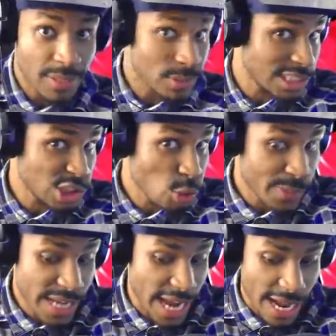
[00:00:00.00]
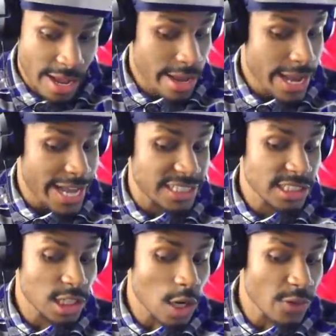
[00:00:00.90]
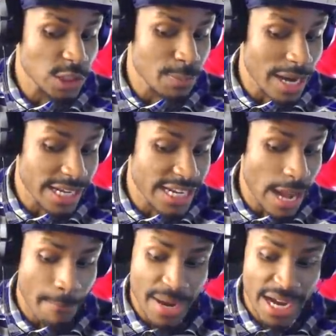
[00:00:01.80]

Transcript: He wasn't super yet. He just took over his body and that